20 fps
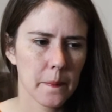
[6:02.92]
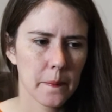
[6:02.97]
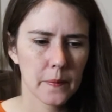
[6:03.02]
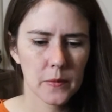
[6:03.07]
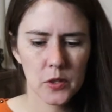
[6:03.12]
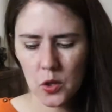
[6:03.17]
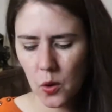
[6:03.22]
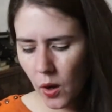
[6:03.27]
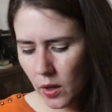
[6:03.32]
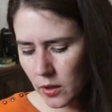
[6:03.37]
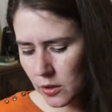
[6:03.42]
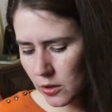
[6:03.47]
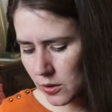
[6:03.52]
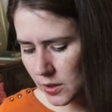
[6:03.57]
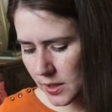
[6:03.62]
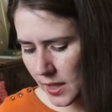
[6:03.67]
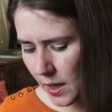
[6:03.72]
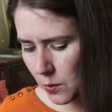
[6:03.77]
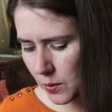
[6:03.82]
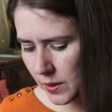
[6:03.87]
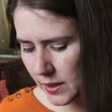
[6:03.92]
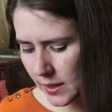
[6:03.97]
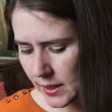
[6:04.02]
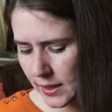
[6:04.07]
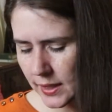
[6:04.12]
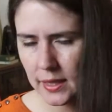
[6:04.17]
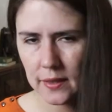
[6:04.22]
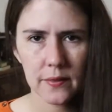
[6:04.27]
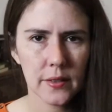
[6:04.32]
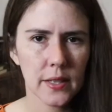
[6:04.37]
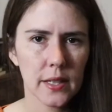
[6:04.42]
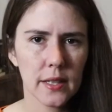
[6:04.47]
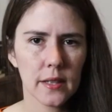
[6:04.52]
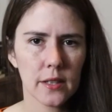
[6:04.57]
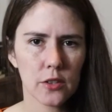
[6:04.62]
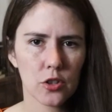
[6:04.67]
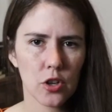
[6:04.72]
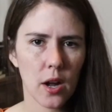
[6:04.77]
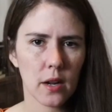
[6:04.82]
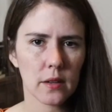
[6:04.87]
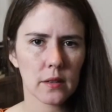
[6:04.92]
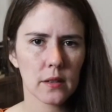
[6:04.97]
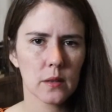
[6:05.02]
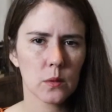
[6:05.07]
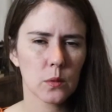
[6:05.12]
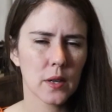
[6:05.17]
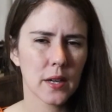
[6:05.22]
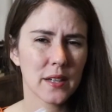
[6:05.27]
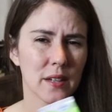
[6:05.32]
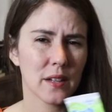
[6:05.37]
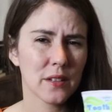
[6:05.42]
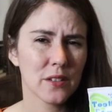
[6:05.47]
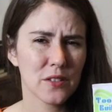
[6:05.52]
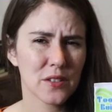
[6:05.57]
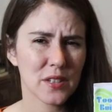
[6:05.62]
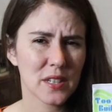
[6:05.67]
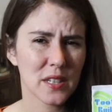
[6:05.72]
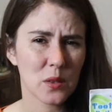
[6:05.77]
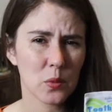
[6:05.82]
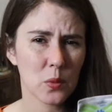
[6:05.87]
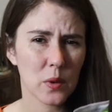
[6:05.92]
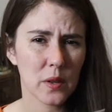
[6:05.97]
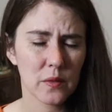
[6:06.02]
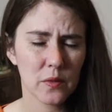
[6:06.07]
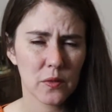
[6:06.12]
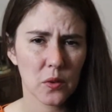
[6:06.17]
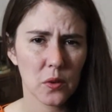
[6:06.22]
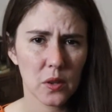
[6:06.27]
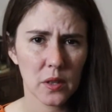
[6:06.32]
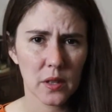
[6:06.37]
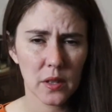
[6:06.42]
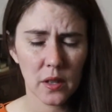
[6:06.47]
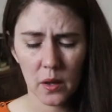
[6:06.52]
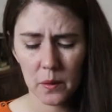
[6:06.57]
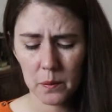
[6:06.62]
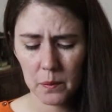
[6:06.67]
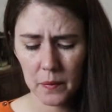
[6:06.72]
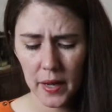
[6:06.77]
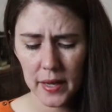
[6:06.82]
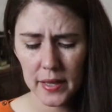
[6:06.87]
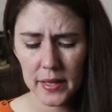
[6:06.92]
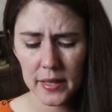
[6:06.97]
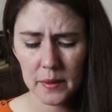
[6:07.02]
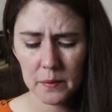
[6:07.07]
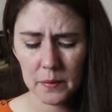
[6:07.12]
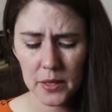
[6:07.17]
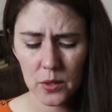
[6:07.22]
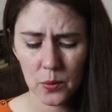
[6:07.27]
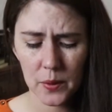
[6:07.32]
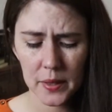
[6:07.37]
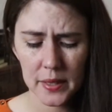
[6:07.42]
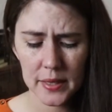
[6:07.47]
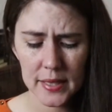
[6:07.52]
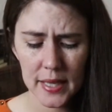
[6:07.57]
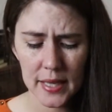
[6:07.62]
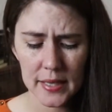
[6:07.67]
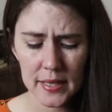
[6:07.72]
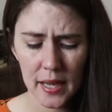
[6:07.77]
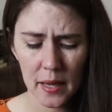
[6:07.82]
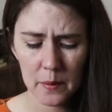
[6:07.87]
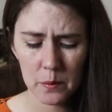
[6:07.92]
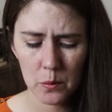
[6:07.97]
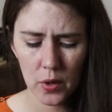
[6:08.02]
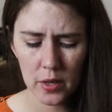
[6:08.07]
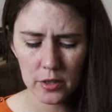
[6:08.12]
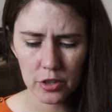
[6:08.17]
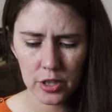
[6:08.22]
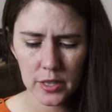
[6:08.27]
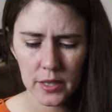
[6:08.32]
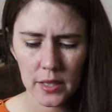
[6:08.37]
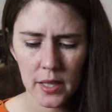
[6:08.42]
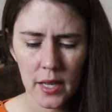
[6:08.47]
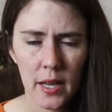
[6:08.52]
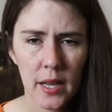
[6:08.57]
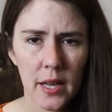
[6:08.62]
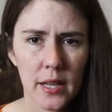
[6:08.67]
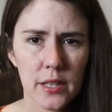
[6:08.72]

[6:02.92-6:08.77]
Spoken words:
So I'll use that one in the evening, the chocolate one. I'll use this one for my in-between daytime brushing.